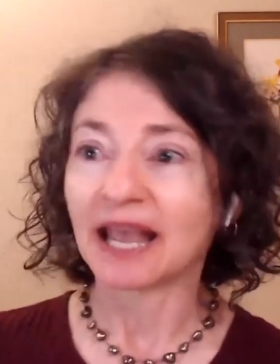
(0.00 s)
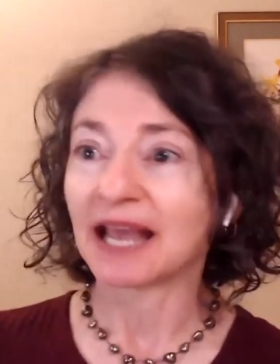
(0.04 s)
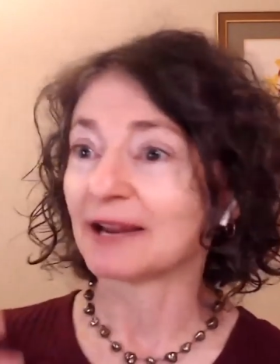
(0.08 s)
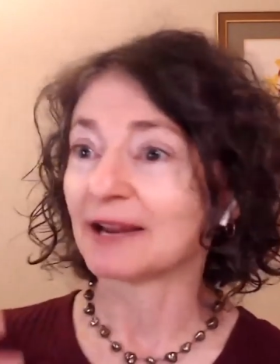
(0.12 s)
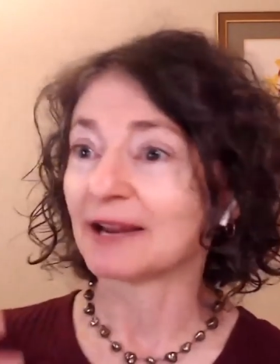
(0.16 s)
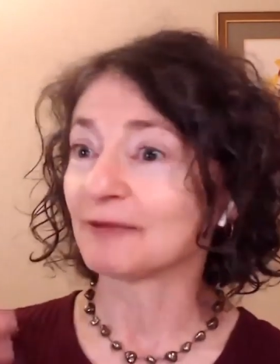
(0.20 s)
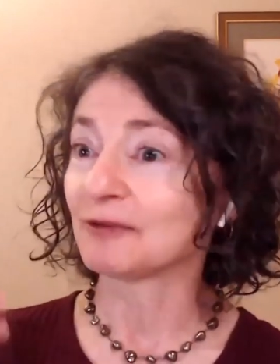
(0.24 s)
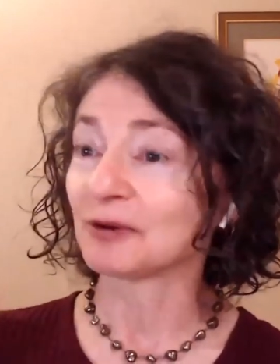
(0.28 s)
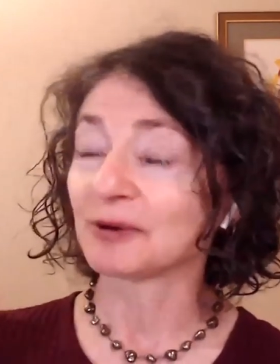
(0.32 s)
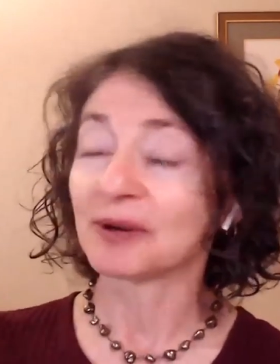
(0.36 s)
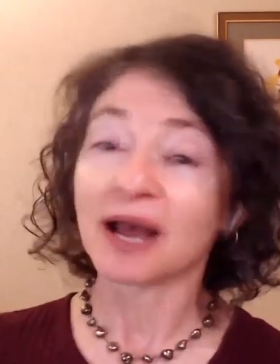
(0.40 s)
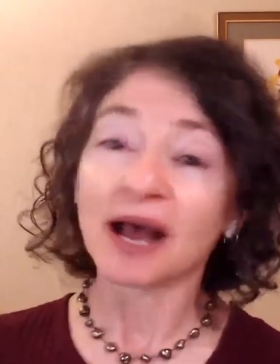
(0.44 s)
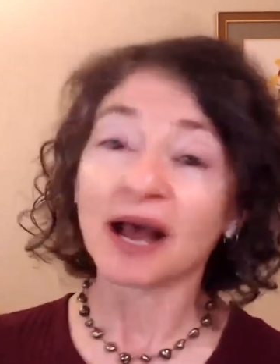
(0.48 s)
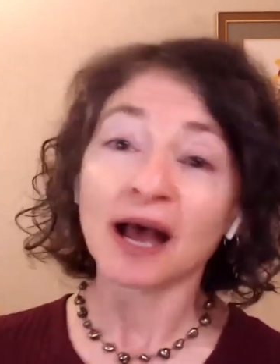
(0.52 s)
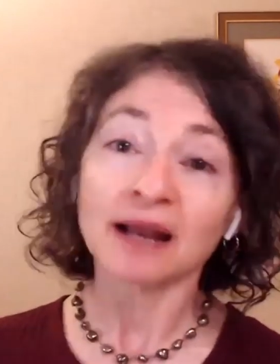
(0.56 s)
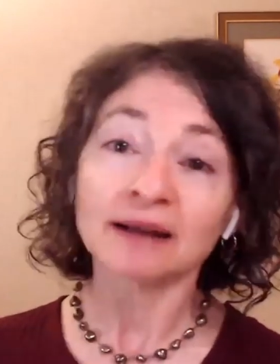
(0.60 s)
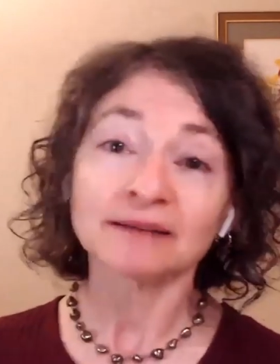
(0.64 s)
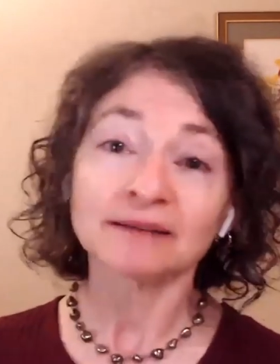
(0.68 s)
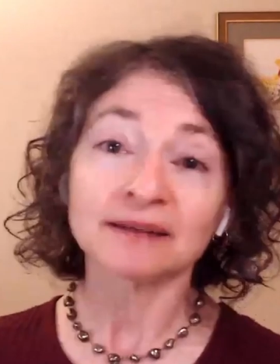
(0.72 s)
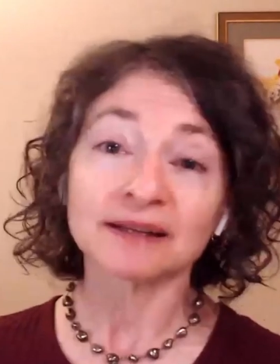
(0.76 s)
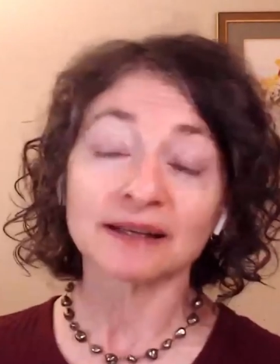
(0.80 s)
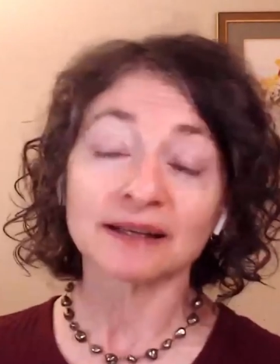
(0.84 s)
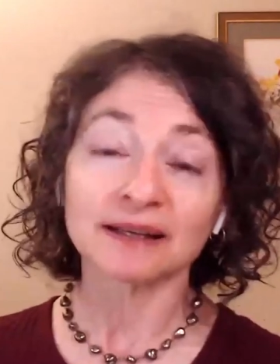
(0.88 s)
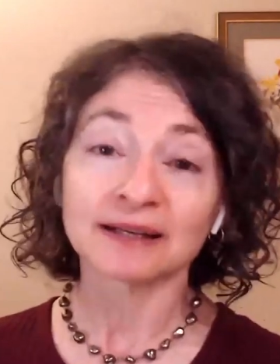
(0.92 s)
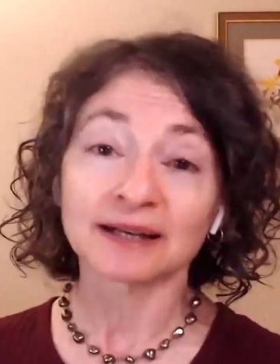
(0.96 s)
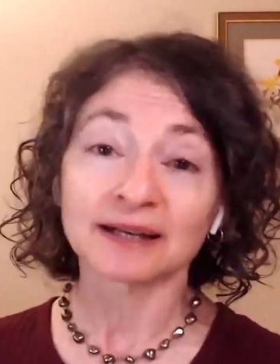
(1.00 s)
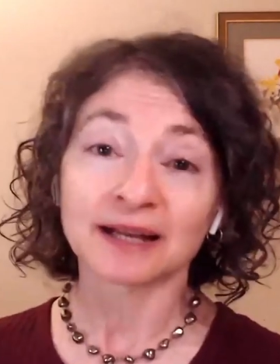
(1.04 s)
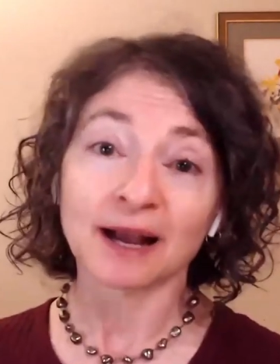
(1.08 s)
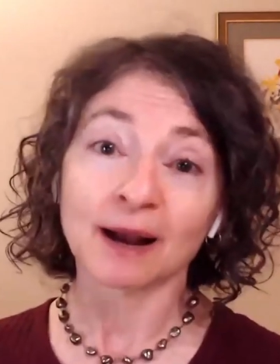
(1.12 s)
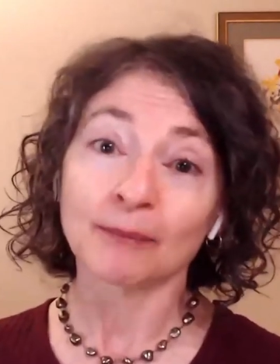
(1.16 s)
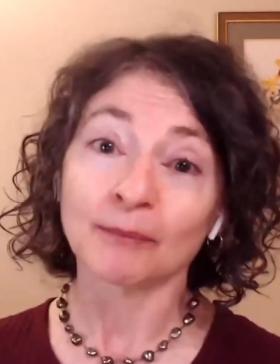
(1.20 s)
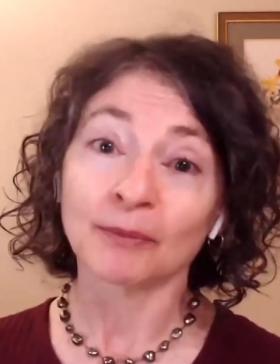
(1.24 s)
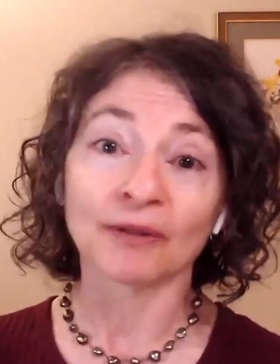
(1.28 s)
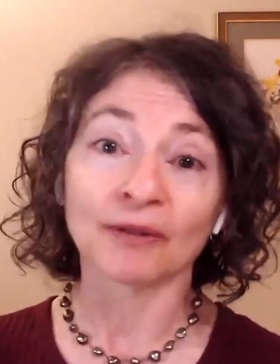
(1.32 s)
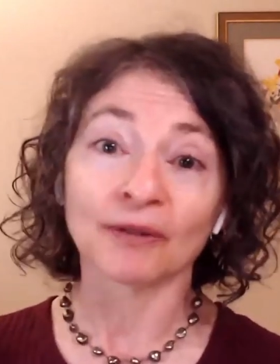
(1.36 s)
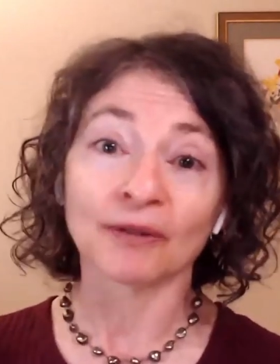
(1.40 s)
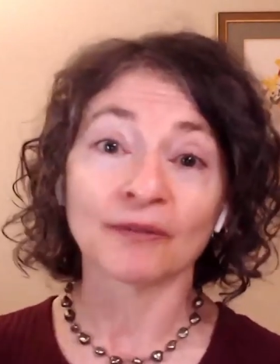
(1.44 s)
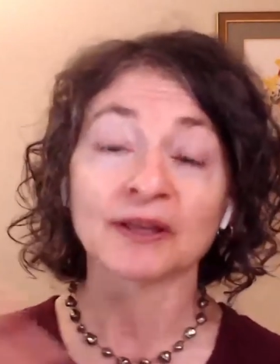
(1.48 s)
And if you're not in a
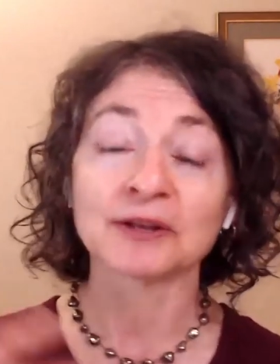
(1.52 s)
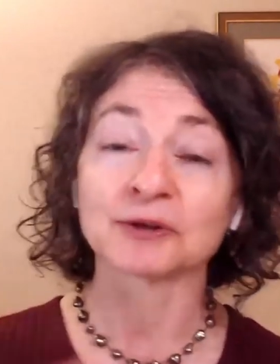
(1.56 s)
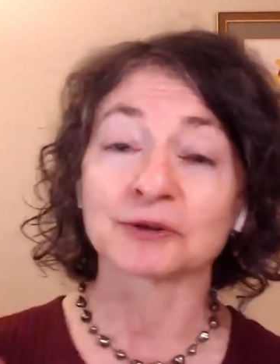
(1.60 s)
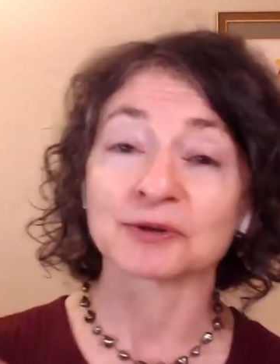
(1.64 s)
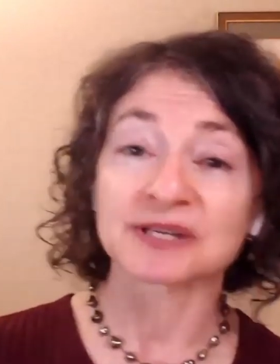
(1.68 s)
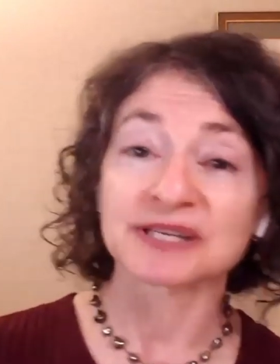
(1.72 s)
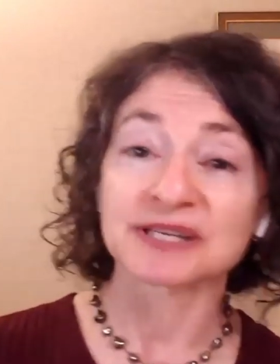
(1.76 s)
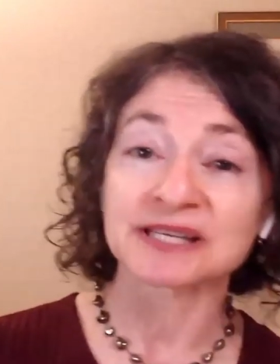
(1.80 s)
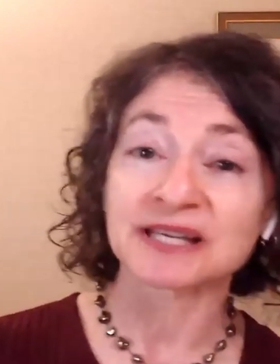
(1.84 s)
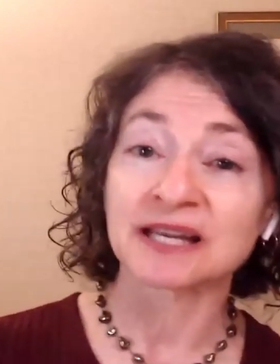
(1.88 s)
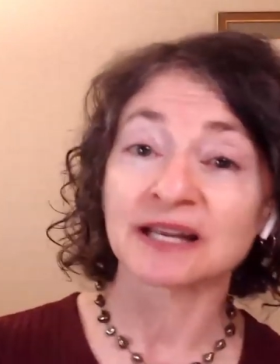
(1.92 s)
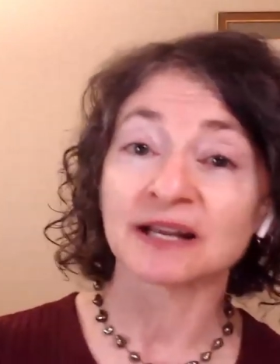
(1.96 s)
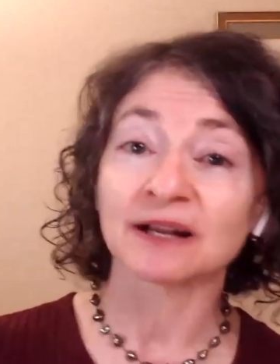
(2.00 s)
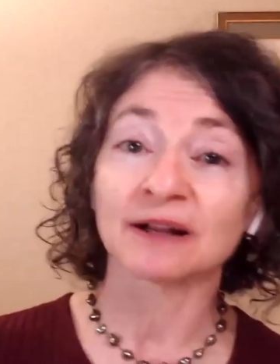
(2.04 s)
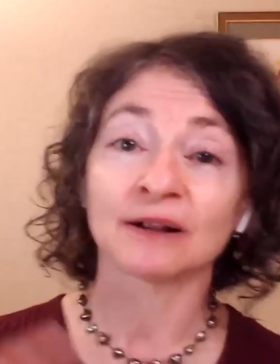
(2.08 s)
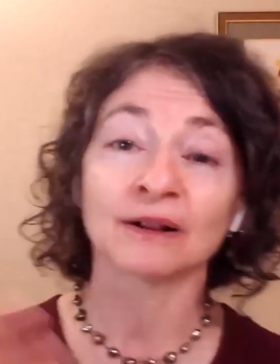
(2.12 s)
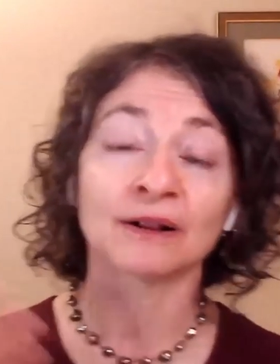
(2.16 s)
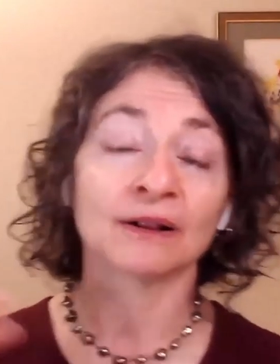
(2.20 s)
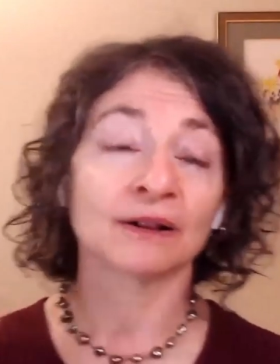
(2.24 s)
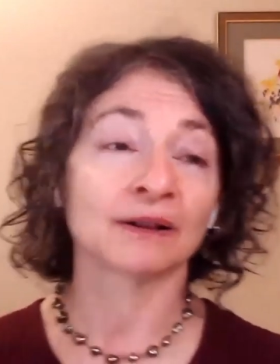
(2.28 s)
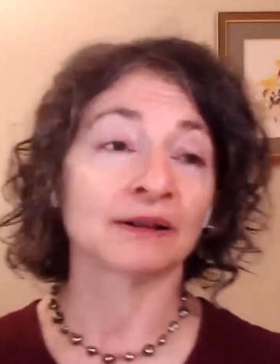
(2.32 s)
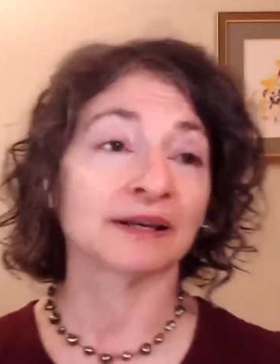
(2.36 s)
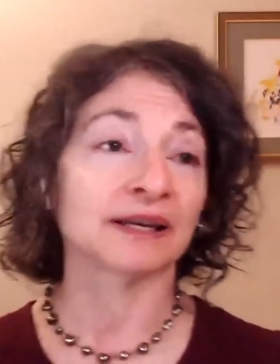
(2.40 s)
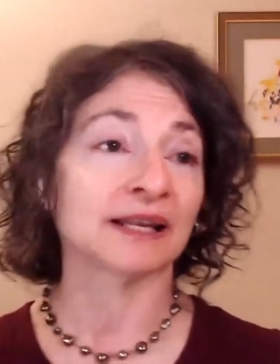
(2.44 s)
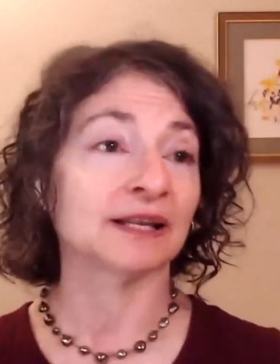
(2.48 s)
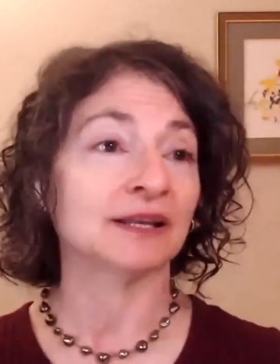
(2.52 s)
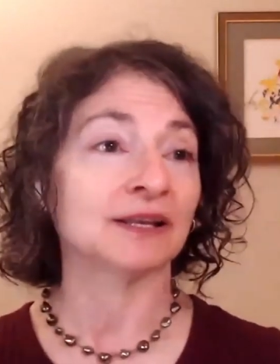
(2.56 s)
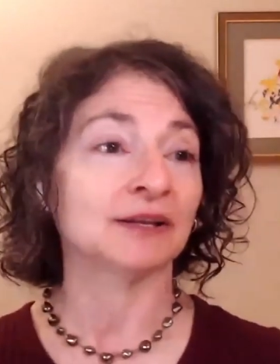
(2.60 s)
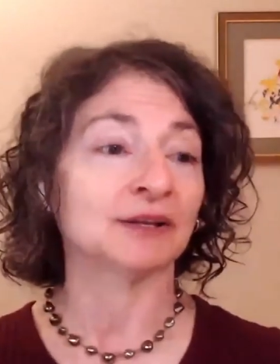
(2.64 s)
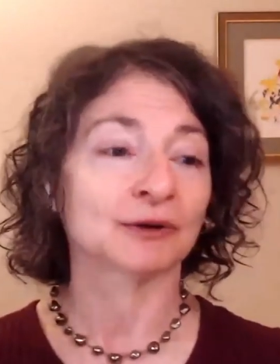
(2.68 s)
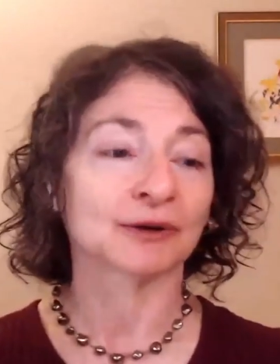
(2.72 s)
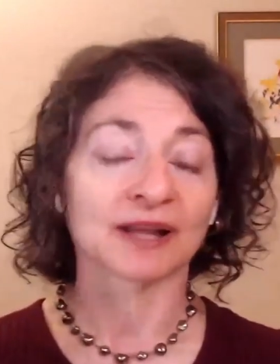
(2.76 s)
couple, then you're single and it,